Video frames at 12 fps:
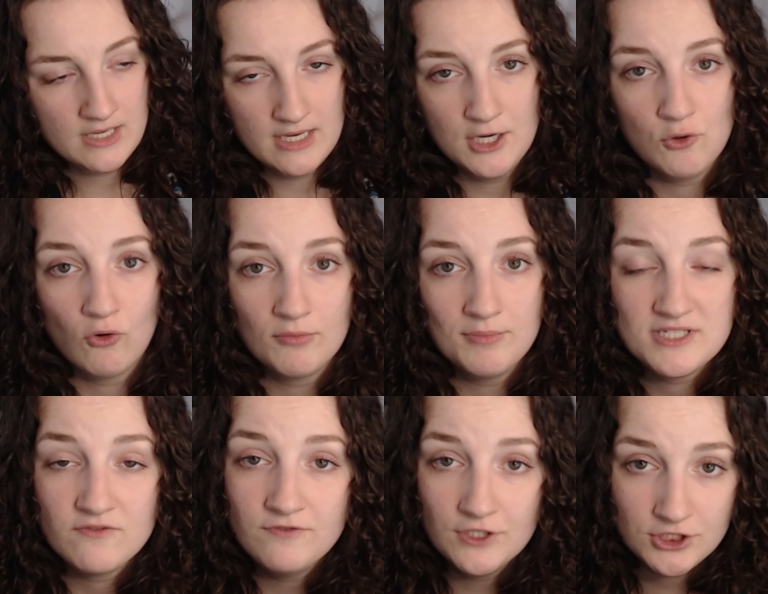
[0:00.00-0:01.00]
And Norm is
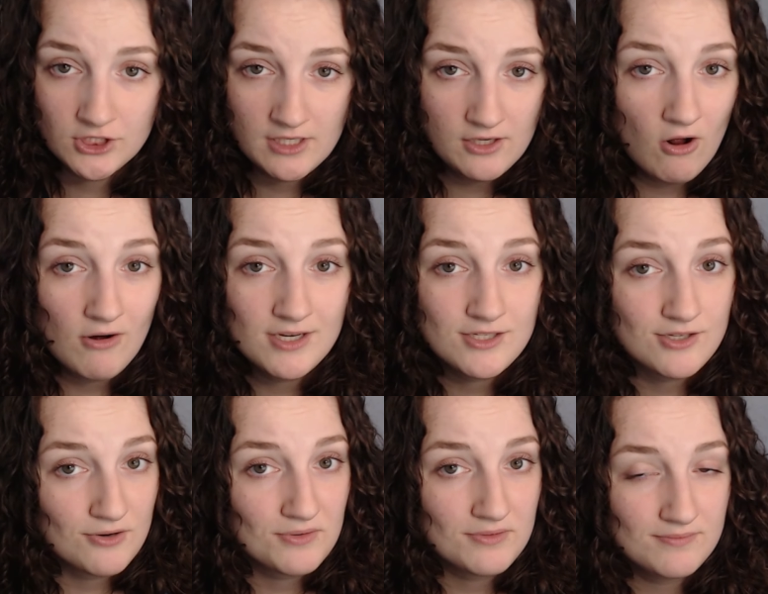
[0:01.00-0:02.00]
officially on his
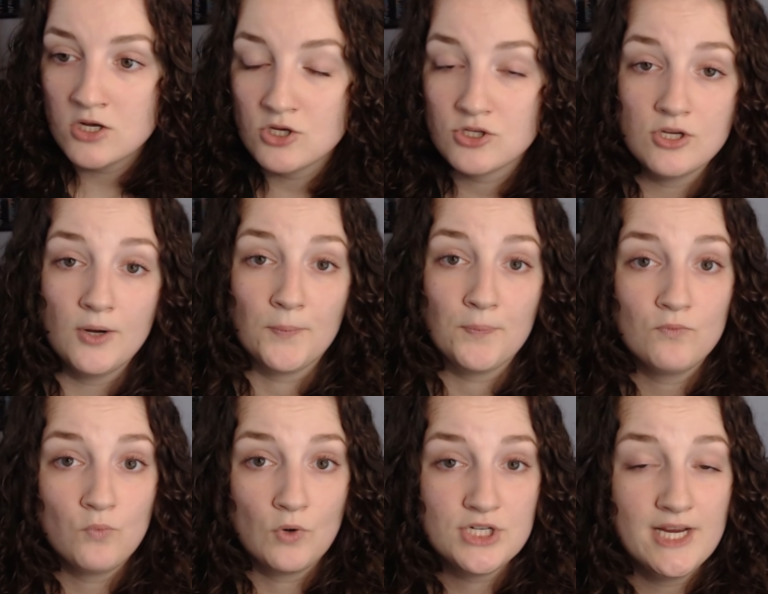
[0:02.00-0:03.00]
own. So,
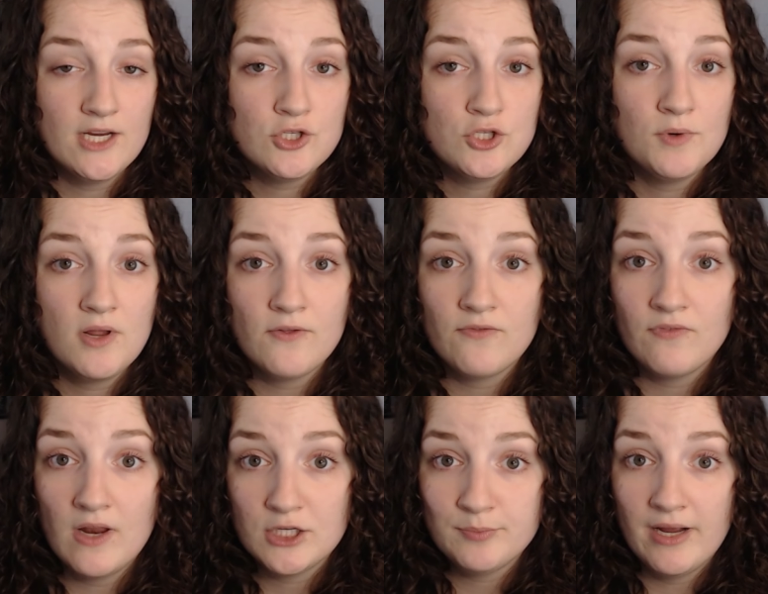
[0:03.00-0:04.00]
we're taken to another
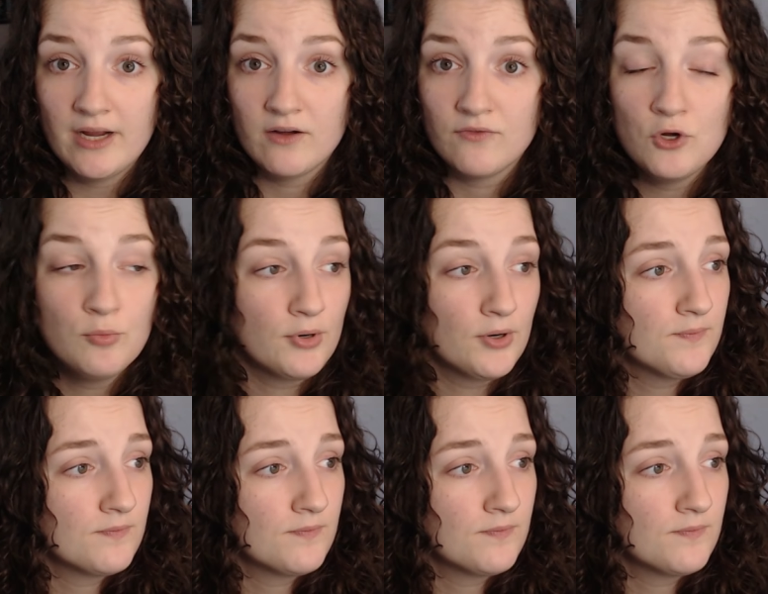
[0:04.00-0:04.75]
flashback of Cooper.